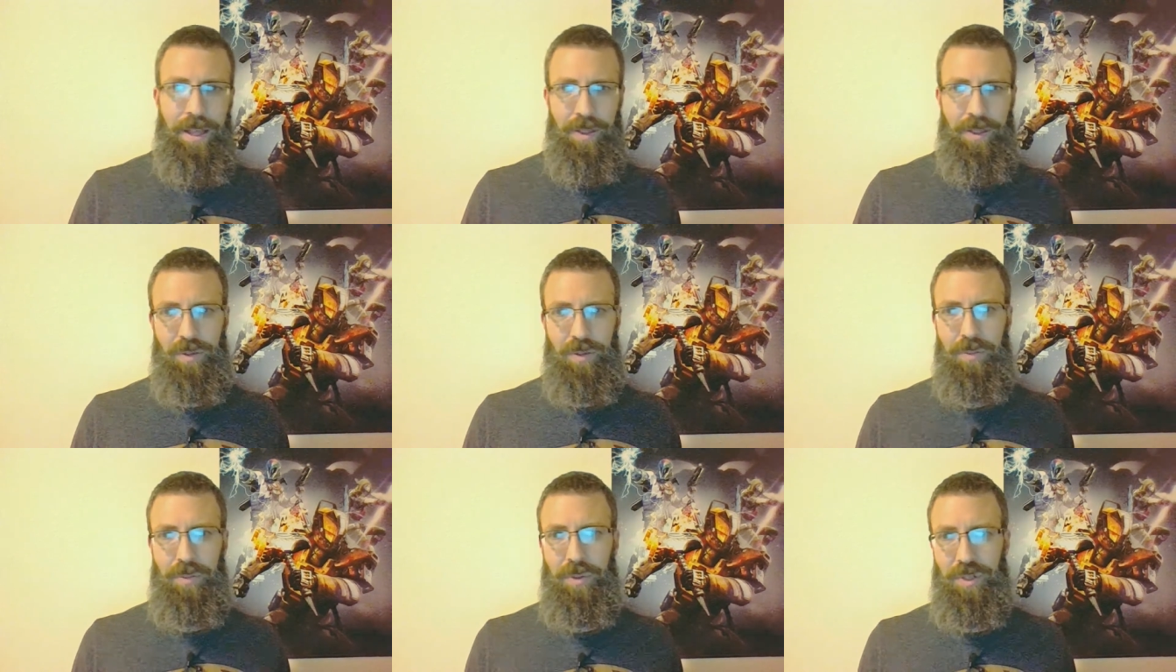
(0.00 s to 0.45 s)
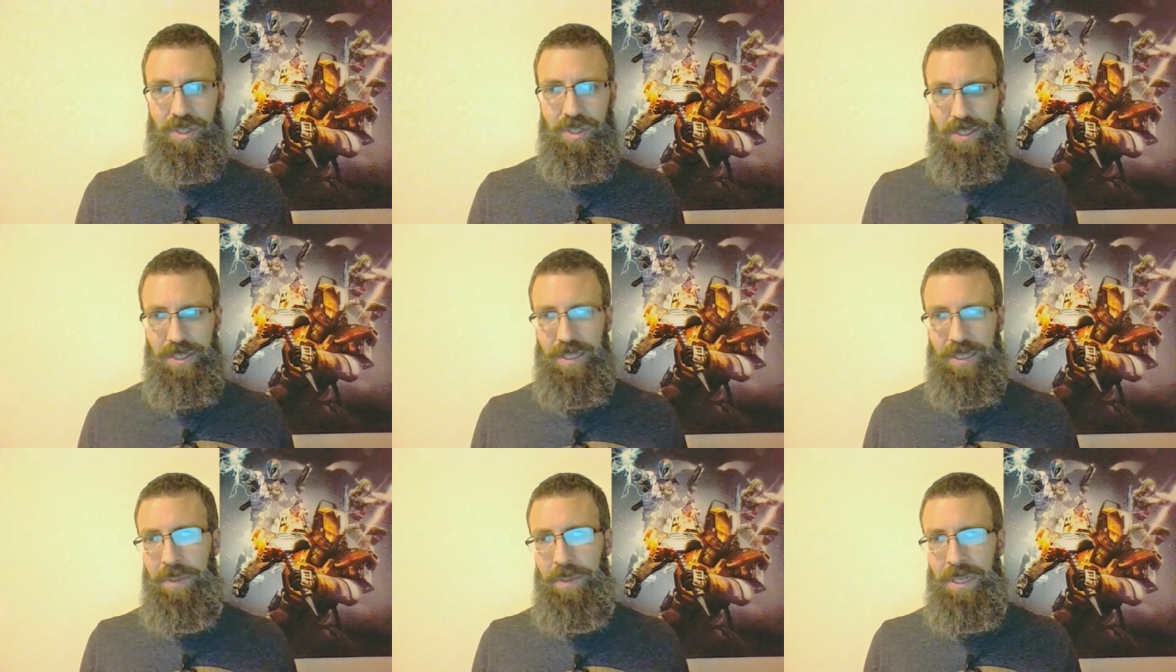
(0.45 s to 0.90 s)
Third
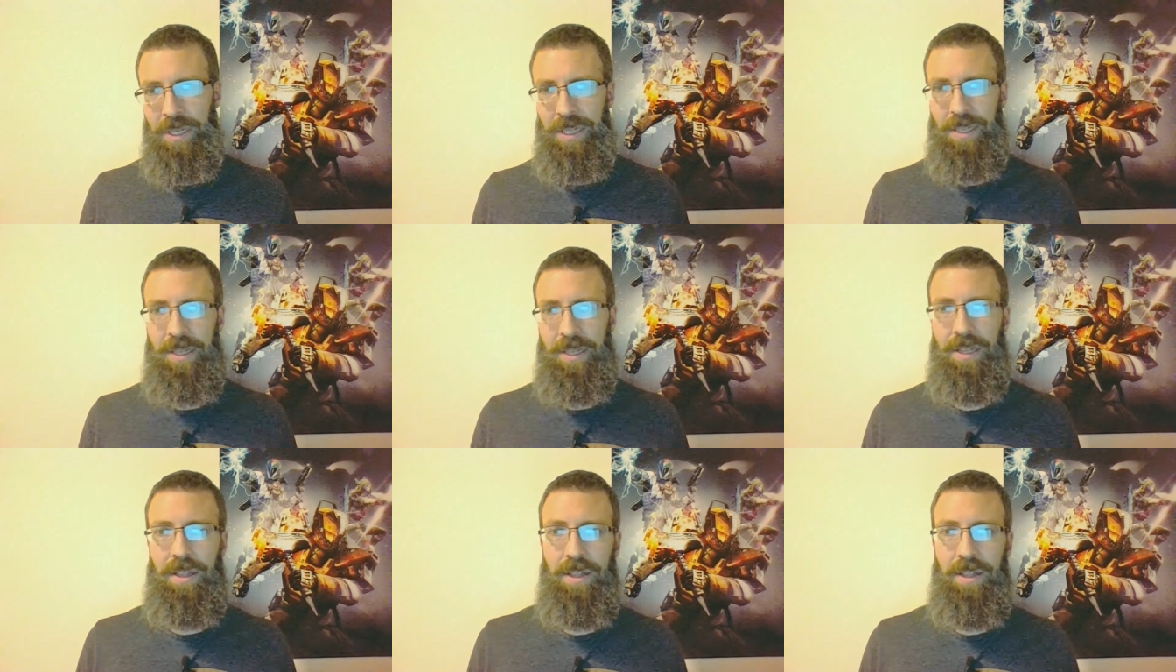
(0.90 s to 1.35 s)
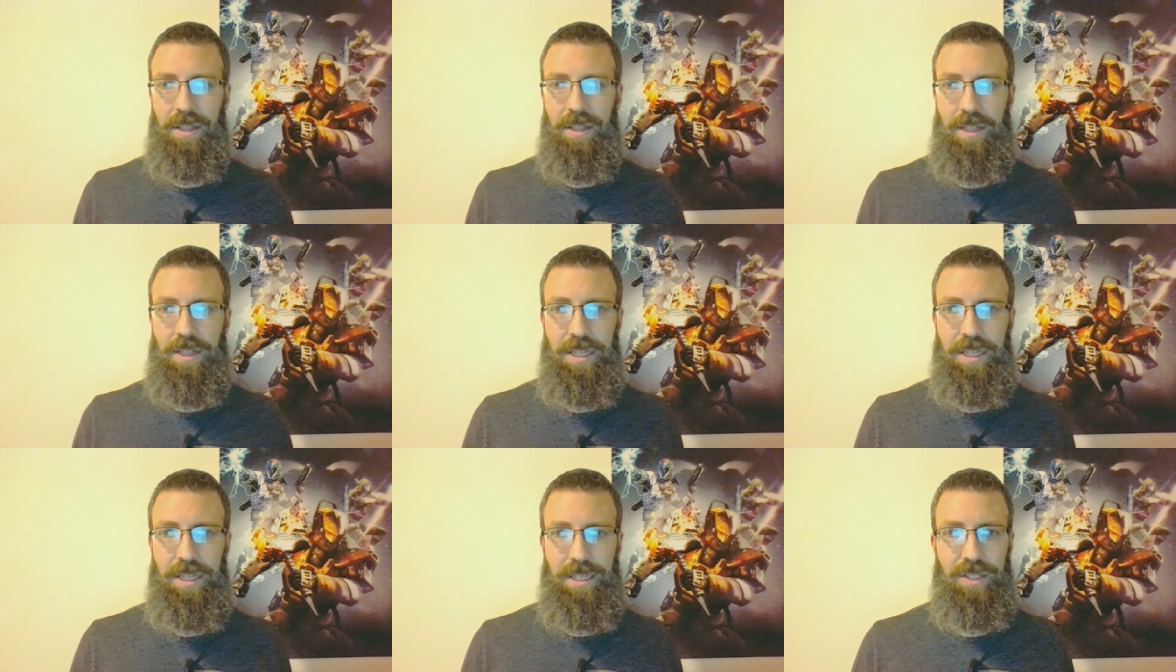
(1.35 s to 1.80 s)
person limited
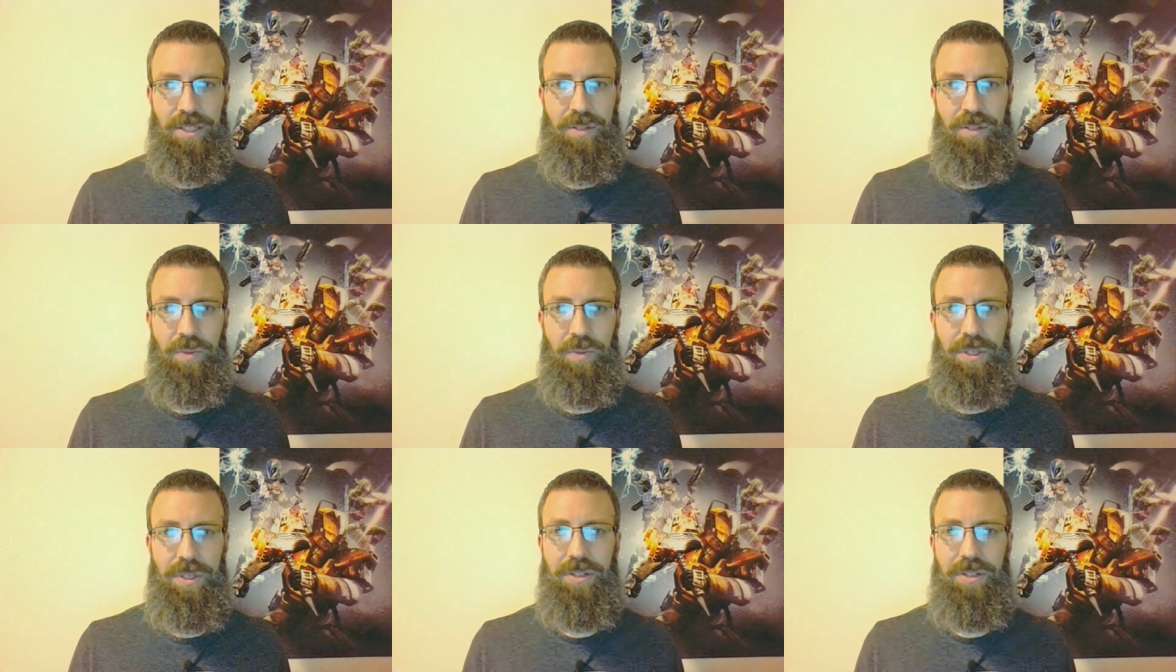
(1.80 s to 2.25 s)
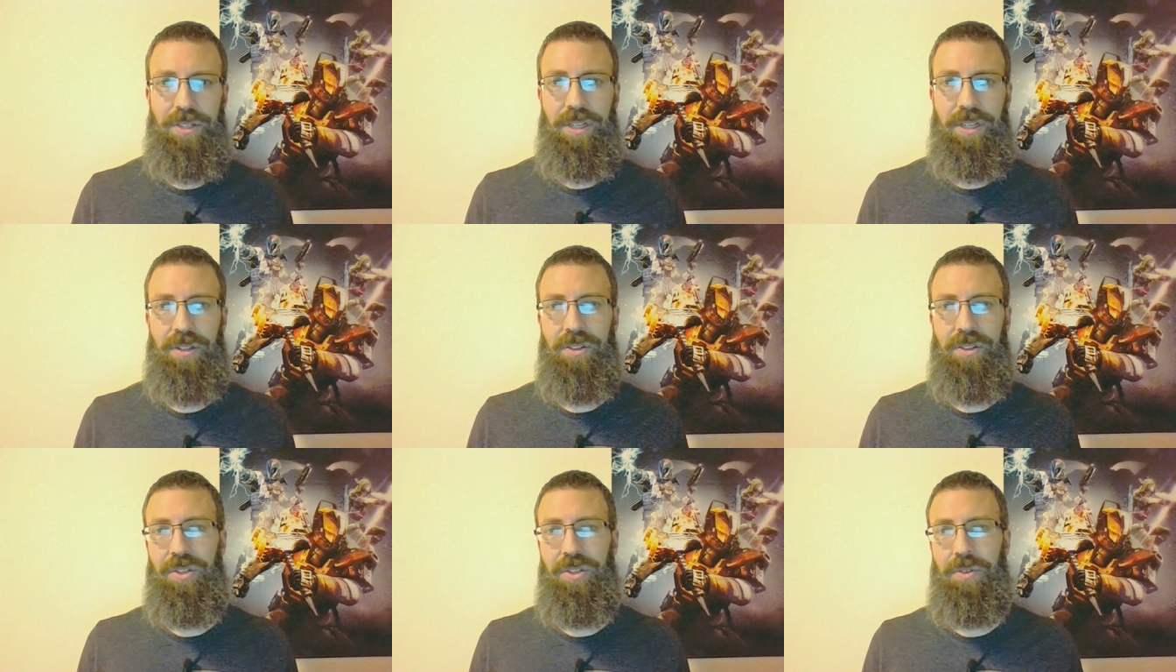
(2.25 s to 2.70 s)
is when you
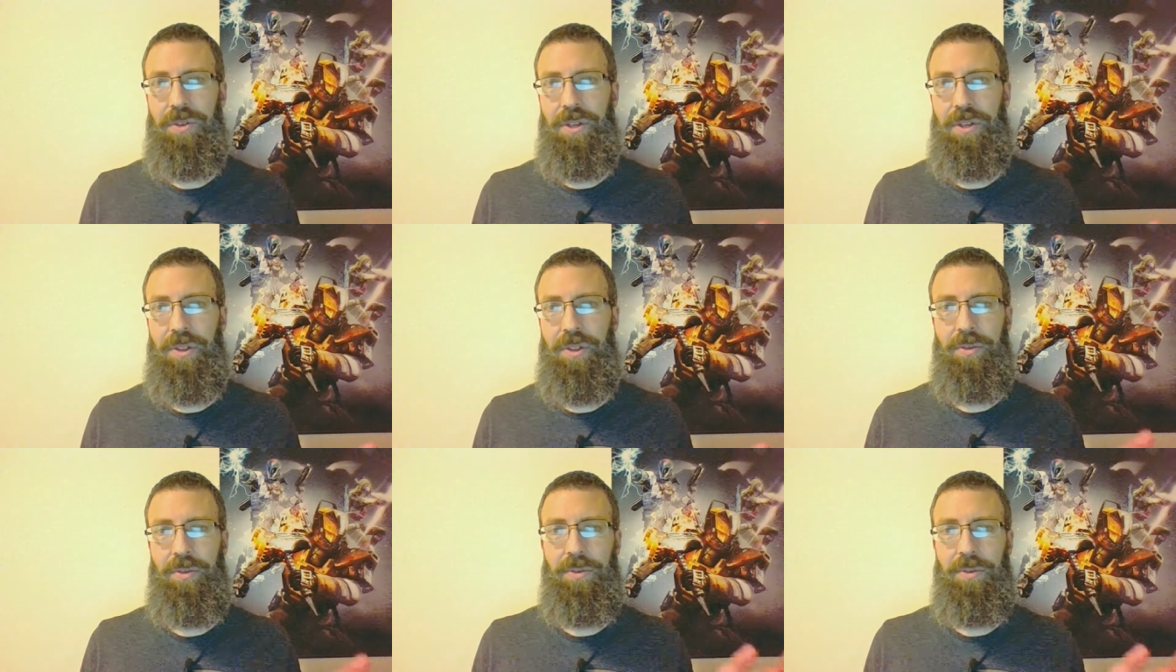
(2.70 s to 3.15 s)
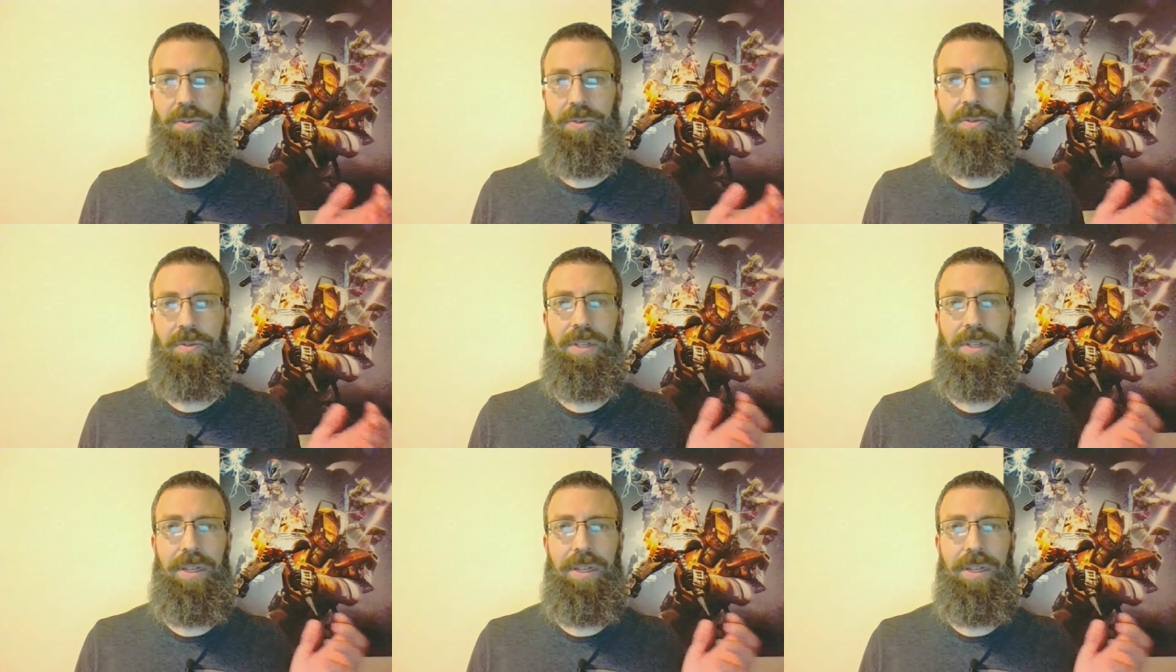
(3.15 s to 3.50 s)
tell a story through